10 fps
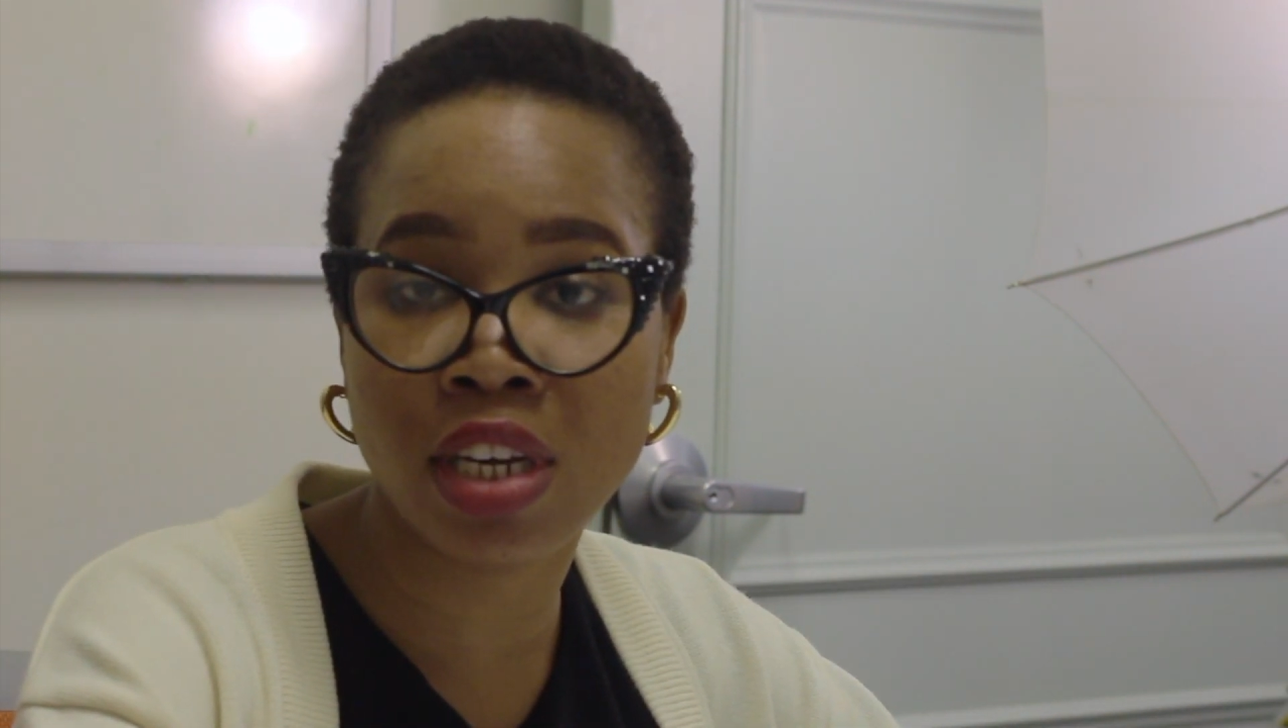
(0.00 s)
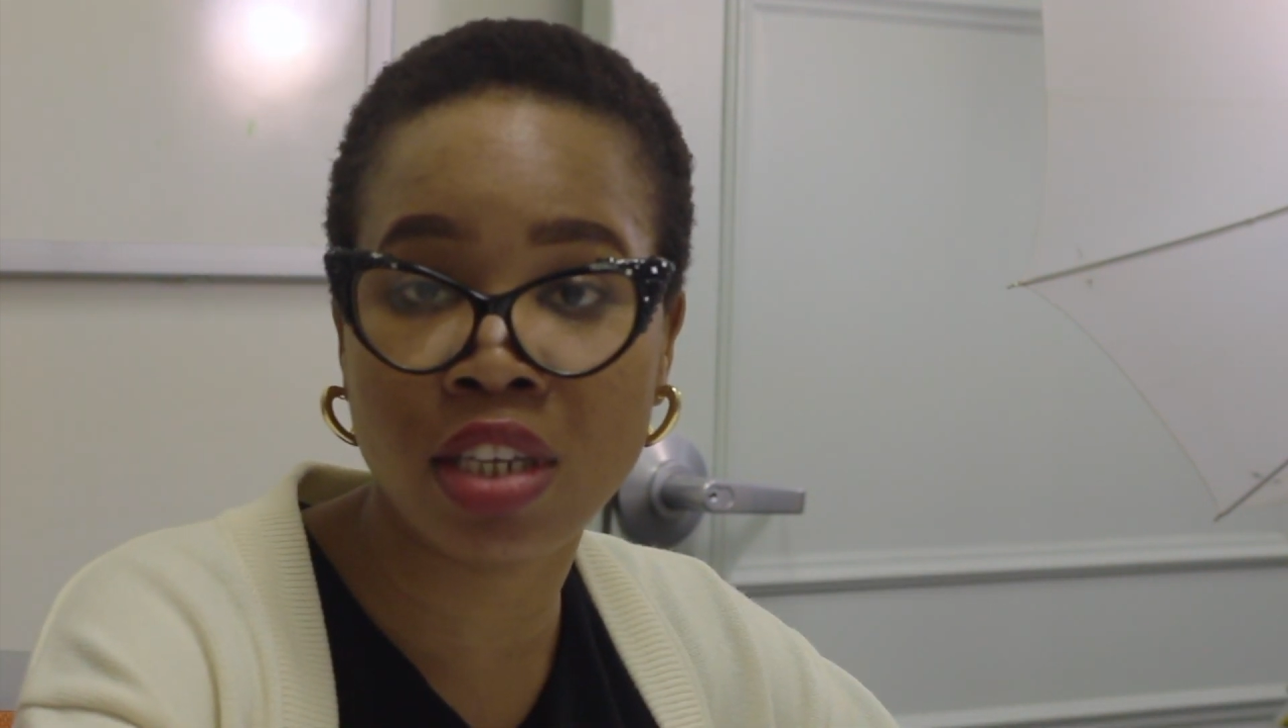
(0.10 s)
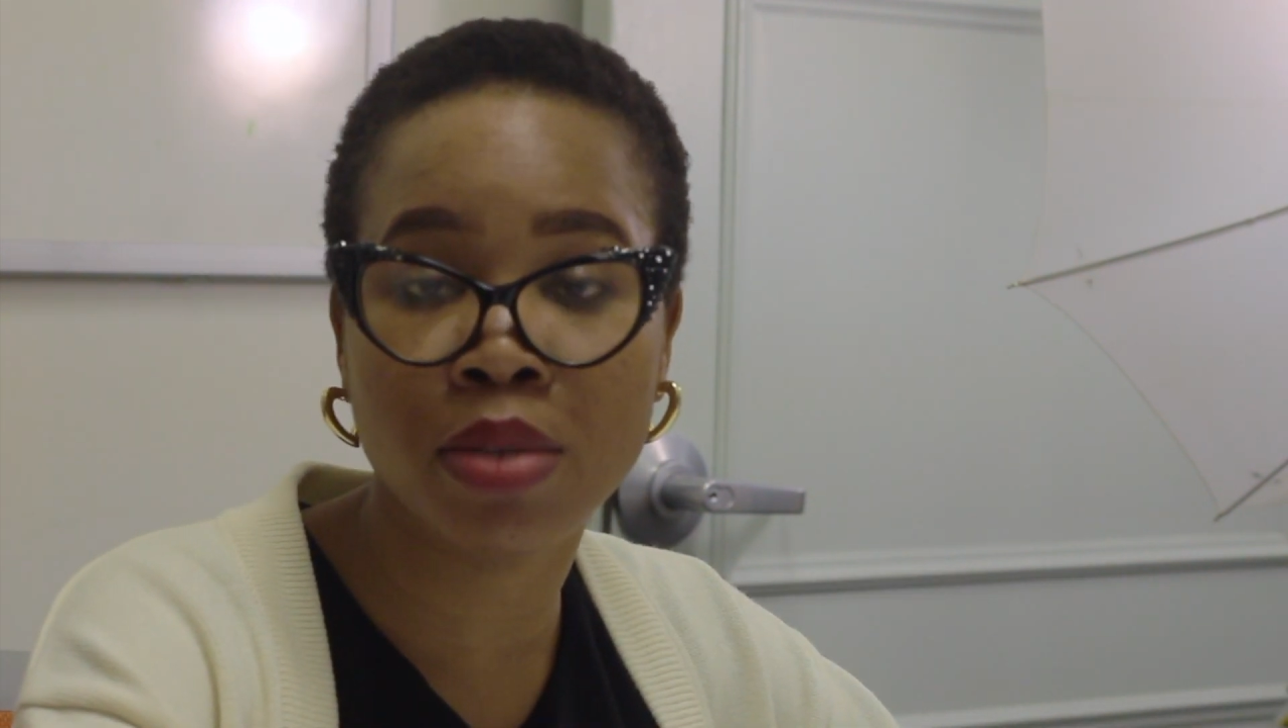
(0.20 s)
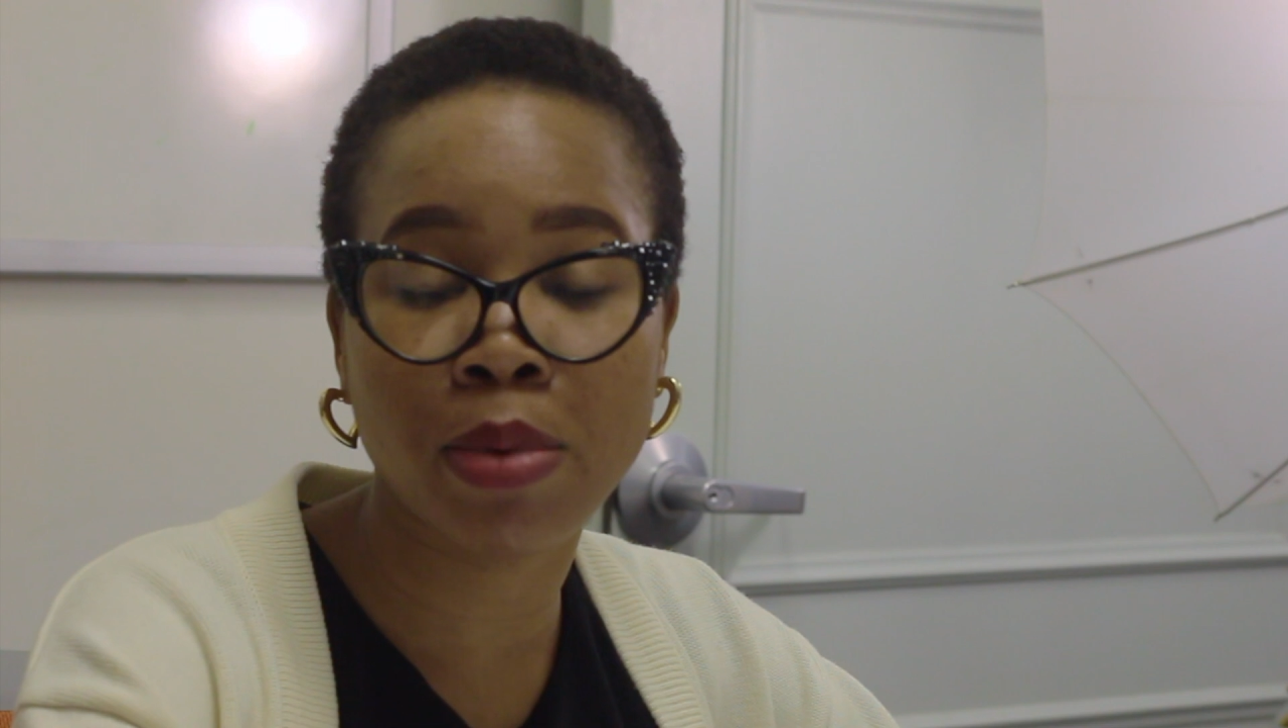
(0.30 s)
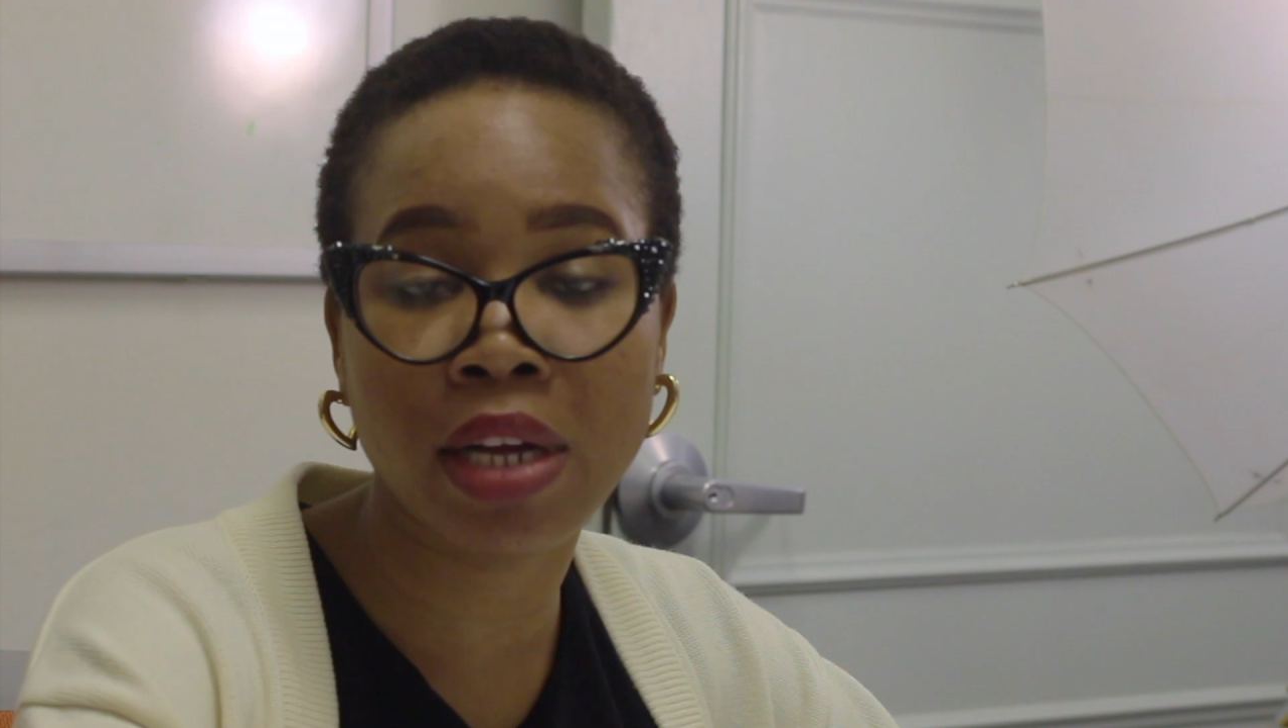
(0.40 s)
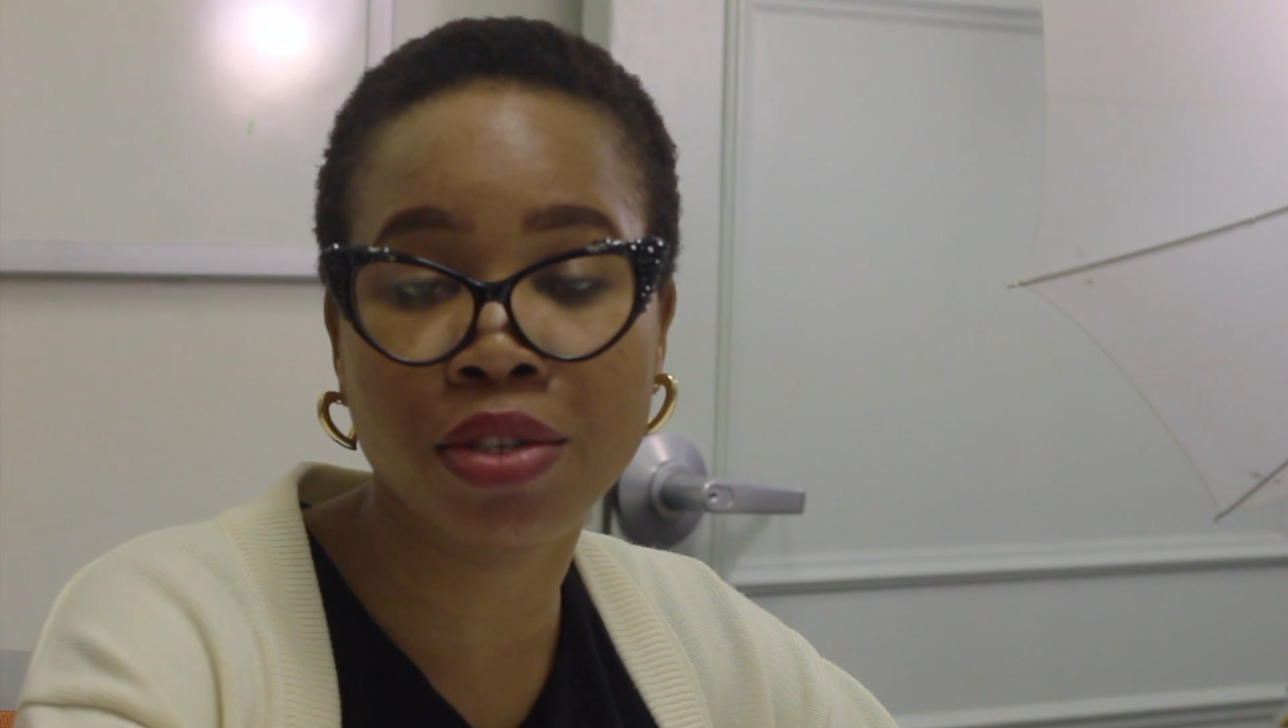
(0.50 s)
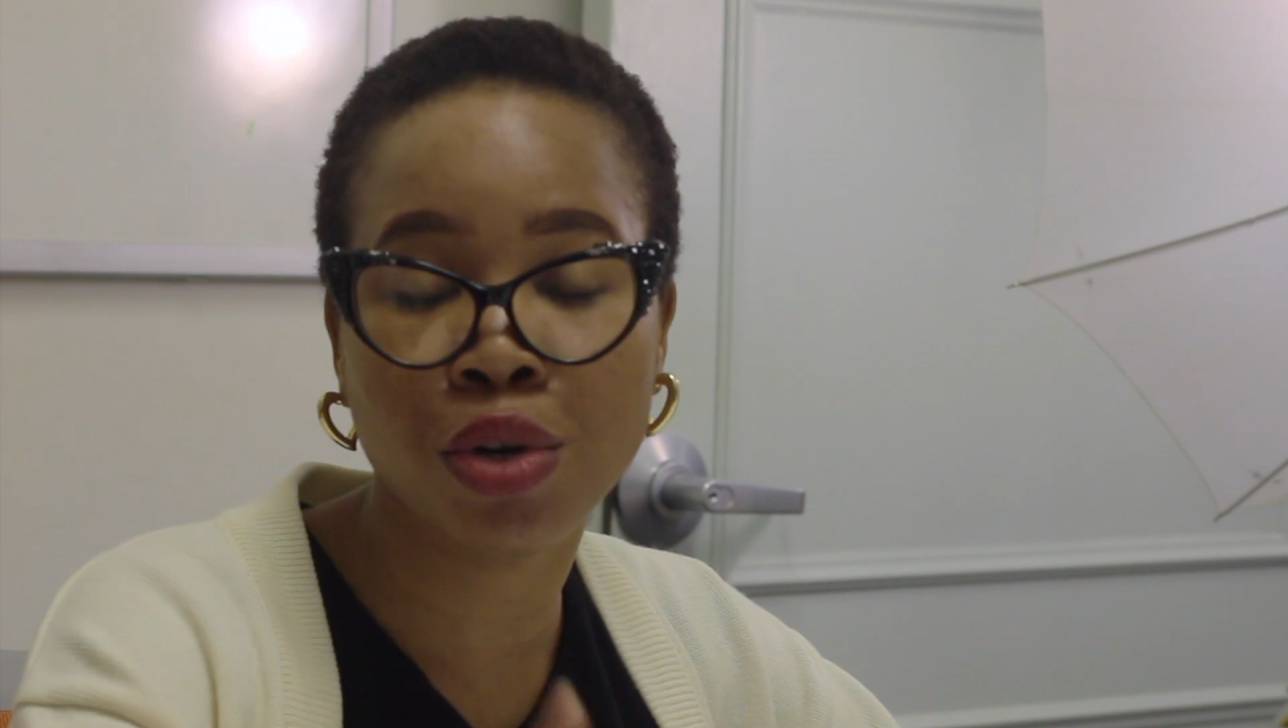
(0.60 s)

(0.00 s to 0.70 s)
expert